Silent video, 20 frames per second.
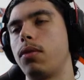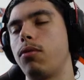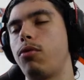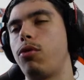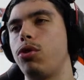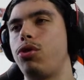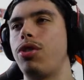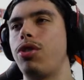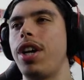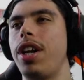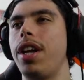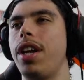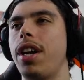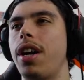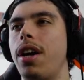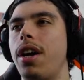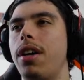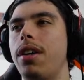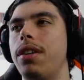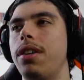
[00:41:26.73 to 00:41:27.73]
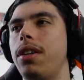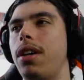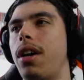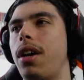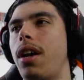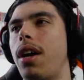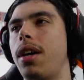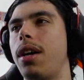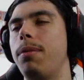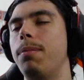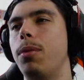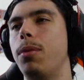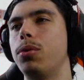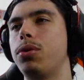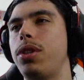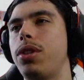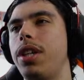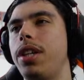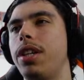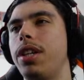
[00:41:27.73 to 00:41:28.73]
For trading, I
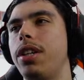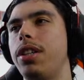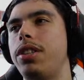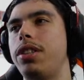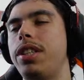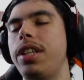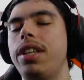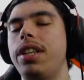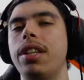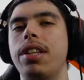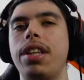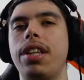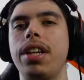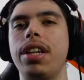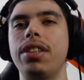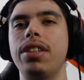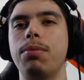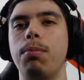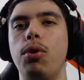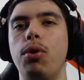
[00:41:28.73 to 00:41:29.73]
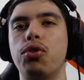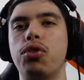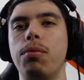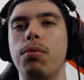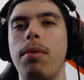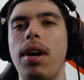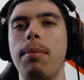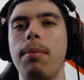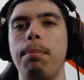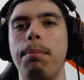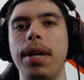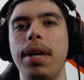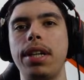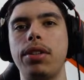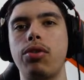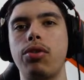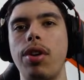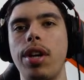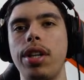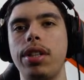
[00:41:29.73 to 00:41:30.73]
mostly see, the thing is, most of my
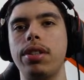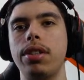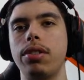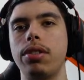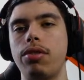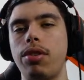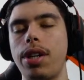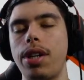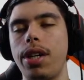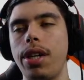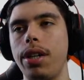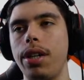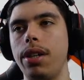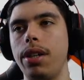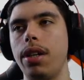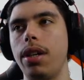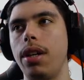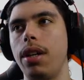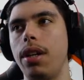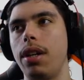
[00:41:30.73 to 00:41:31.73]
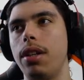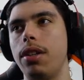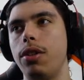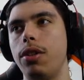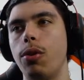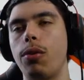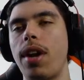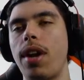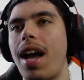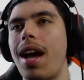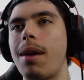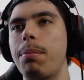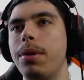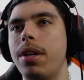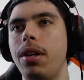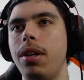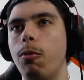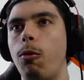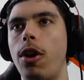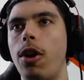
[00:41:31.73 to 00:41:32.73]
big trades in trading don't
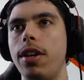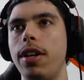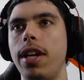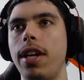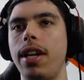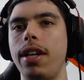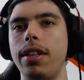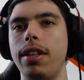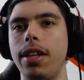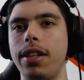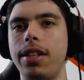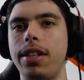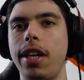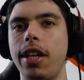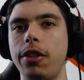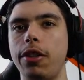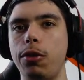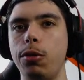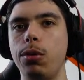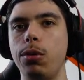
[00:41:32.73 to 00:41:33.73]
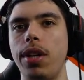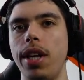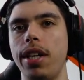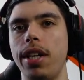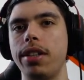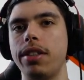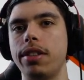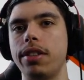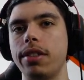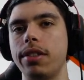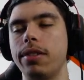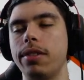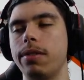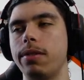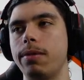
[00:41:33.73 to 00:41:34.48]
happen in one day. They take 2 days.